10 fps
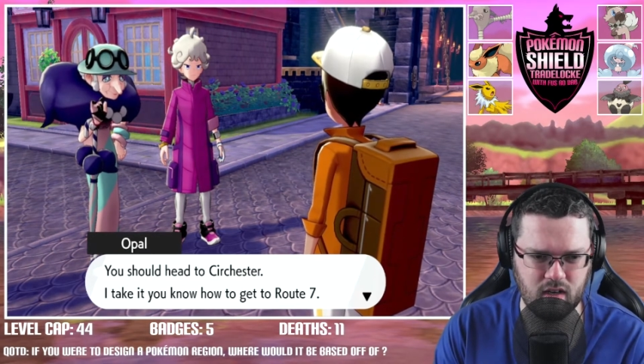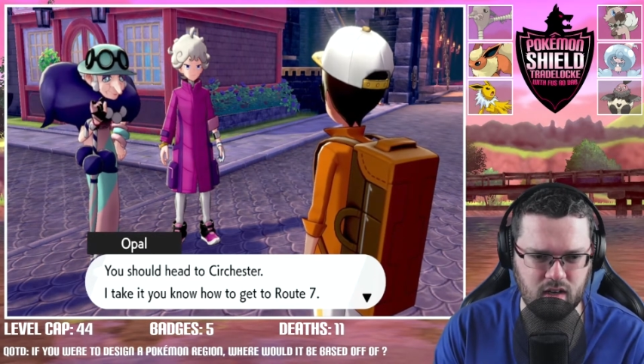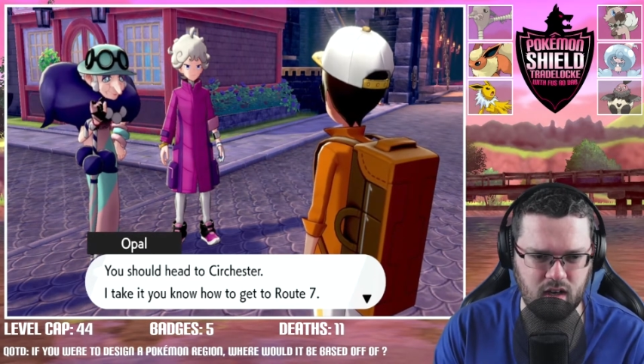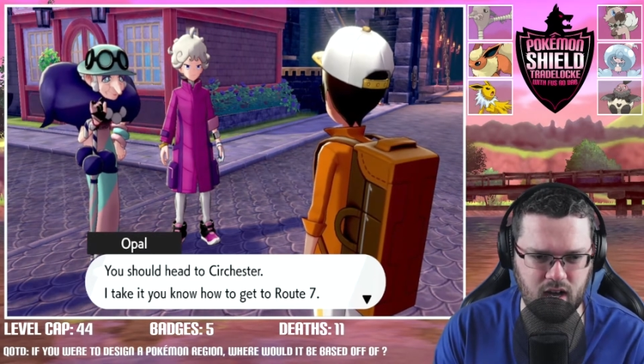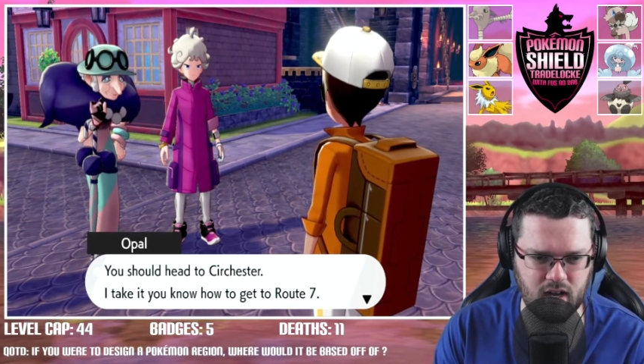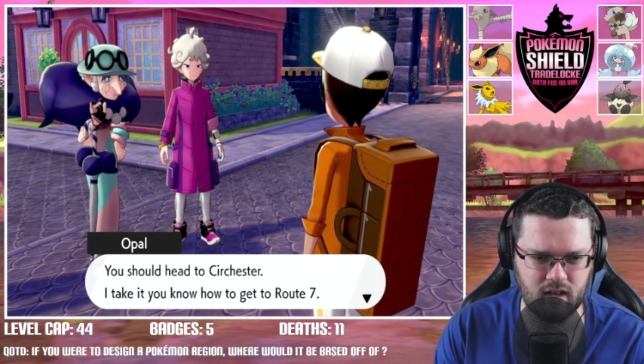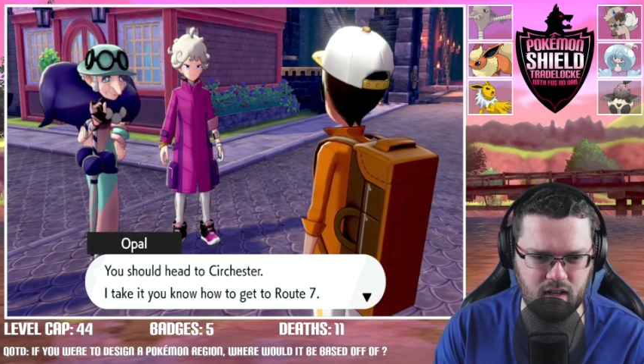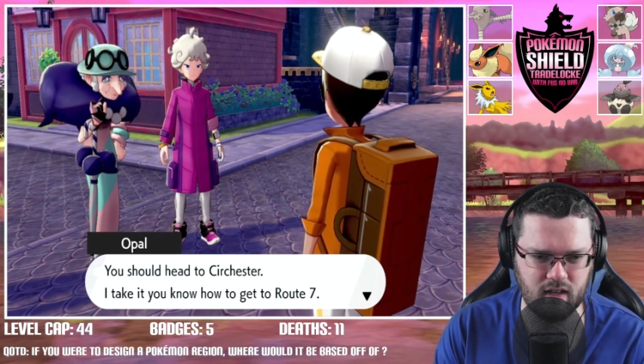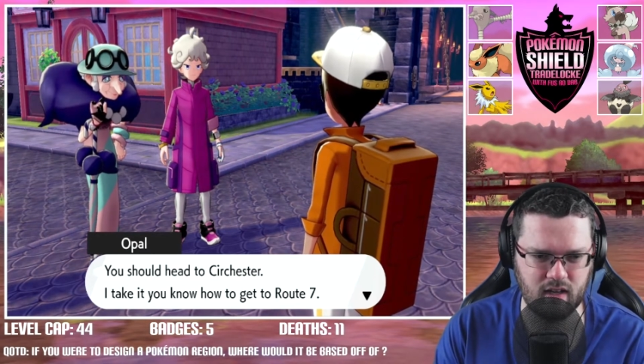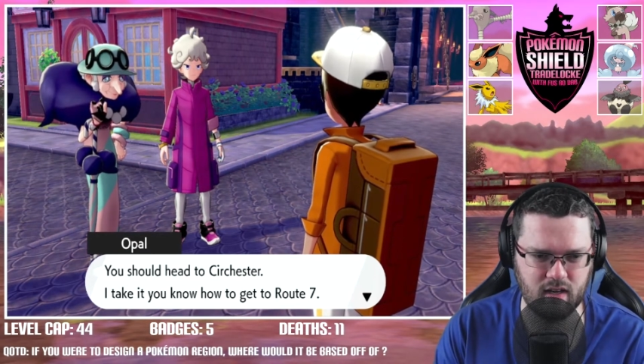
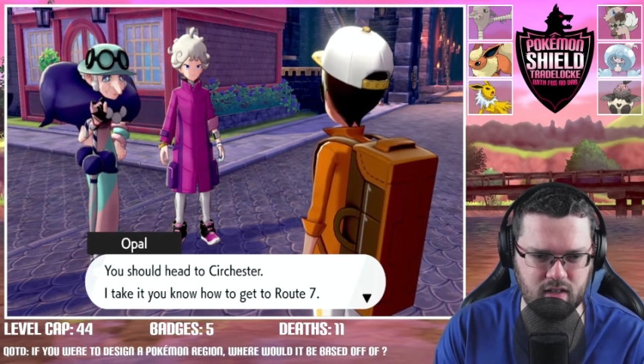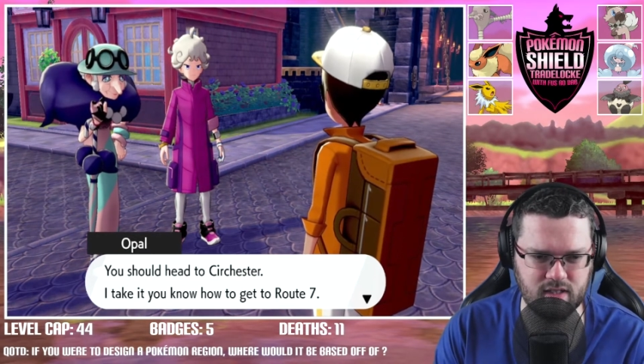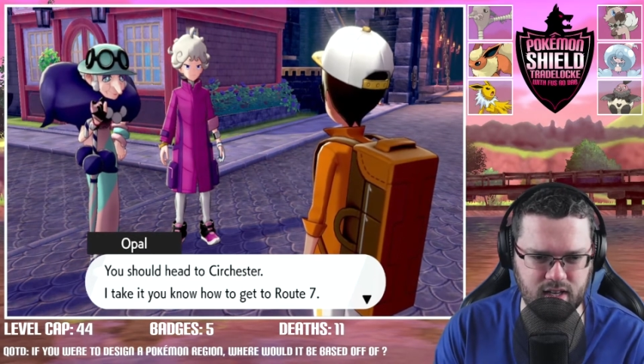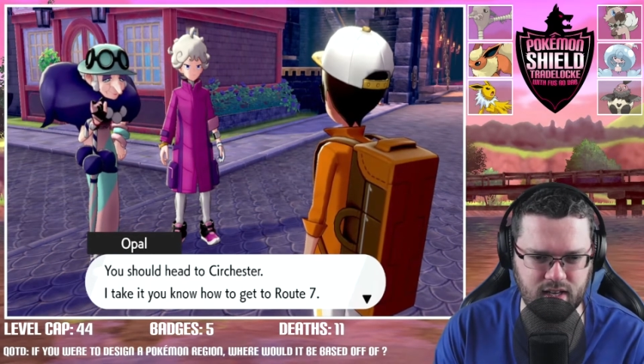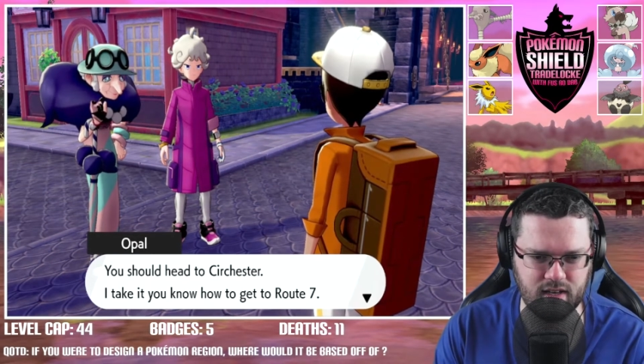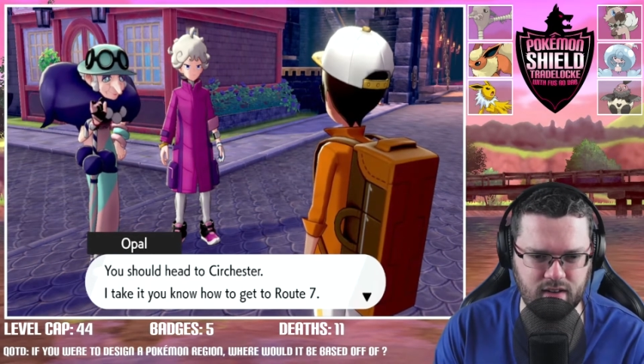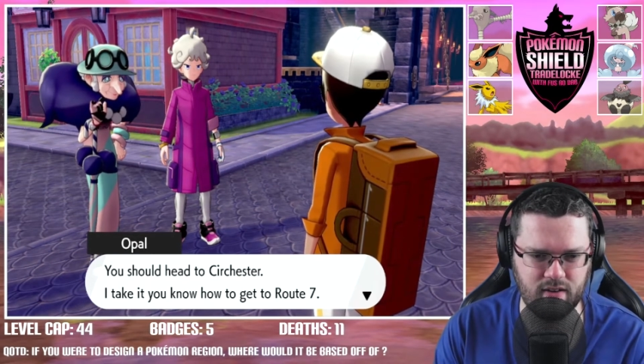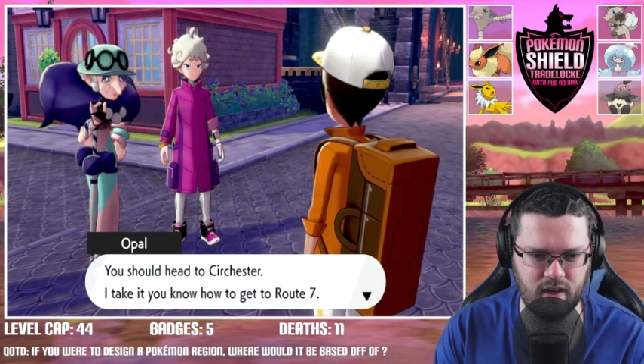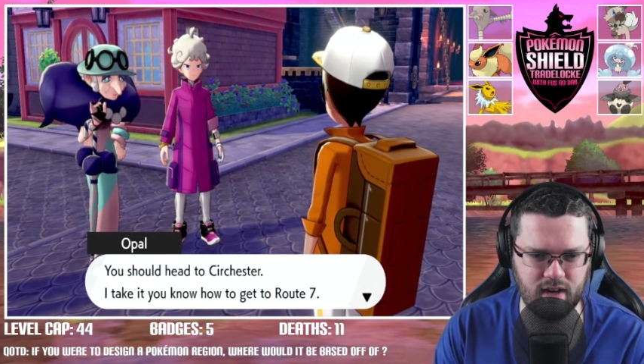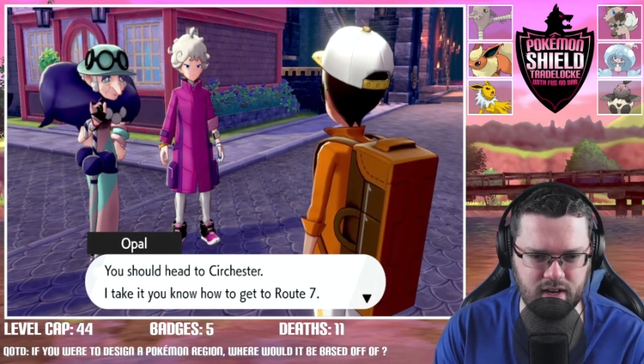I'll take it. You
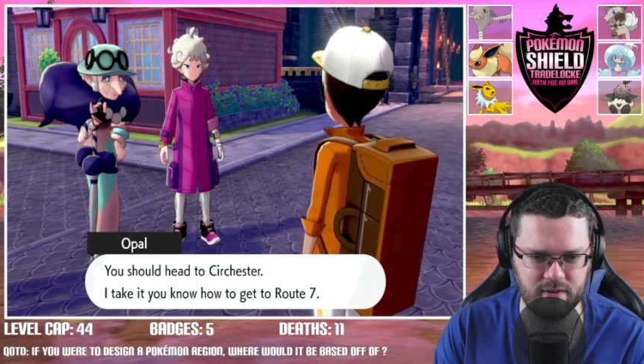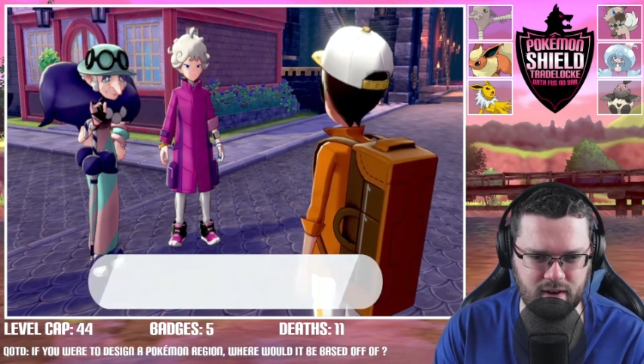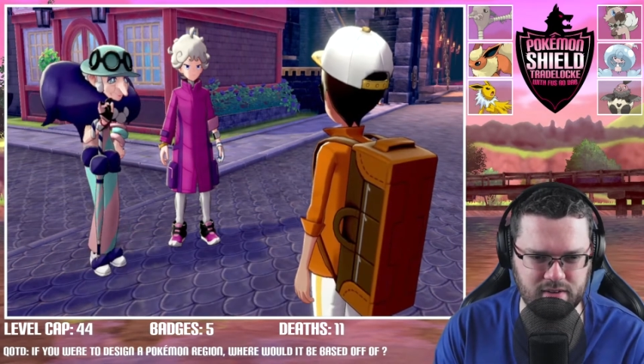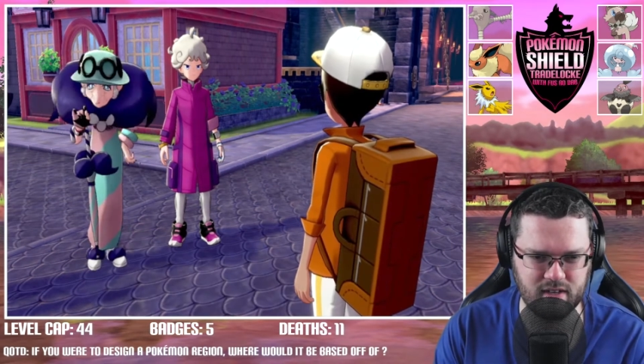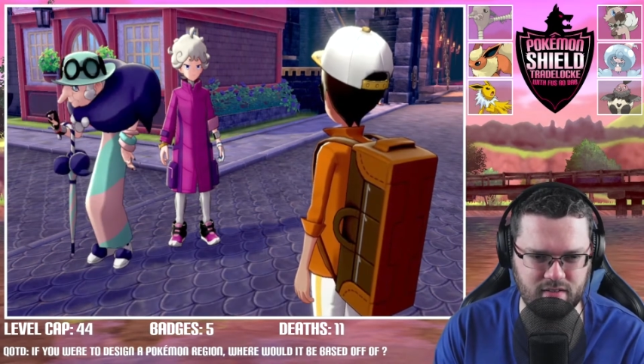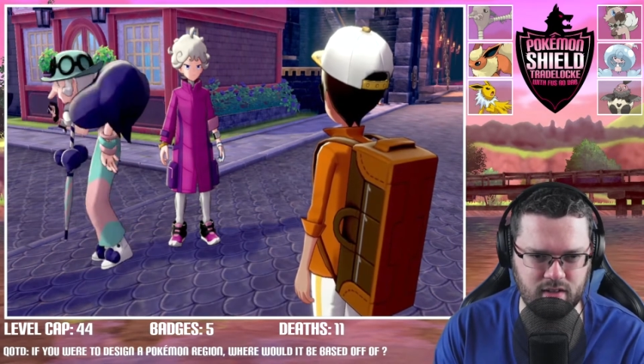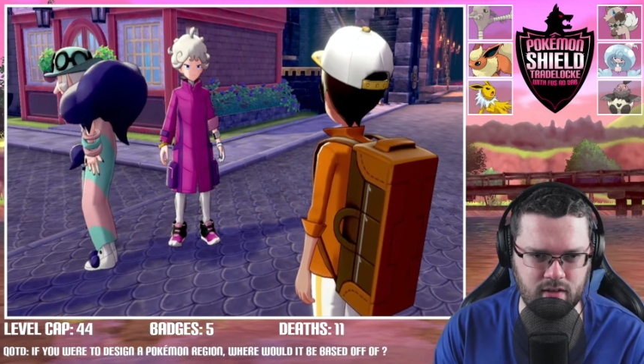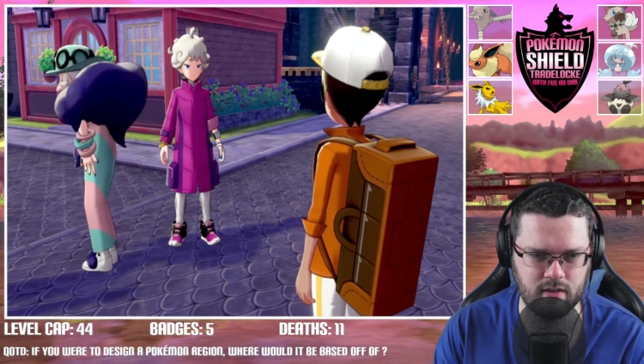know how to get to Route 7.